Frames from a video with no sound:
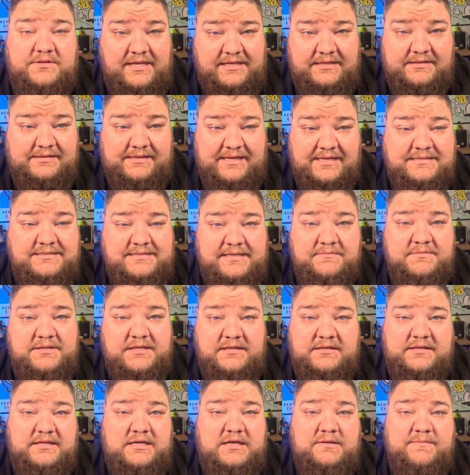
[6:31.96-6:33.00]
that that's
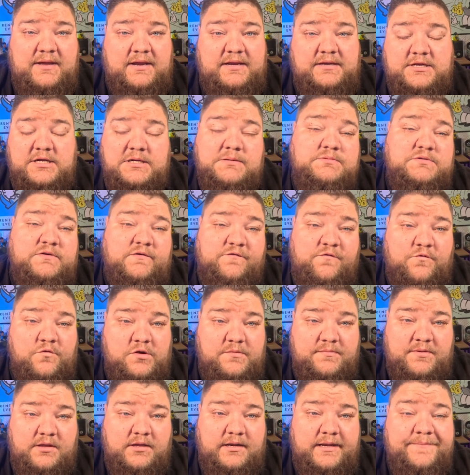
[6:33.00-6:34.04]
something to think about in terms of
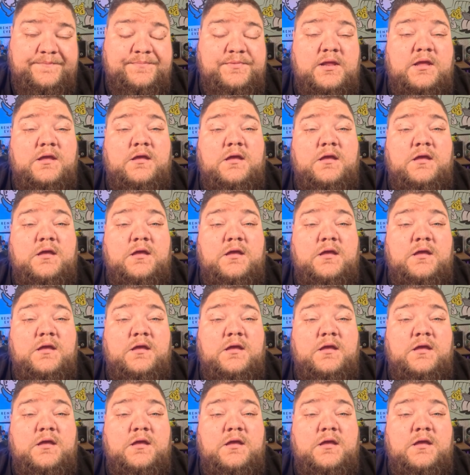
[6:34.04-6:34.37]
affordability